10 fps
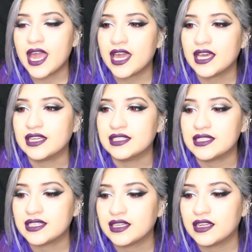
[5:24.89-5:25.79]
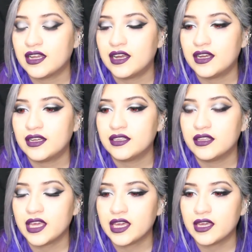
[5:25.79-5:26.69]
And
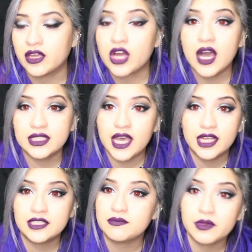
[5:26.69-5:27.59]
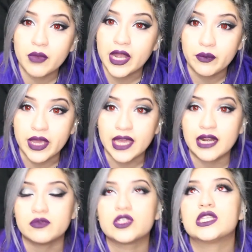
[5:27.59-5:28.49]
they contacted me right away,
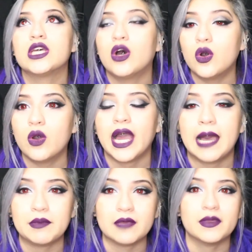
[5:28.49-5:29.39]
and I was so happy.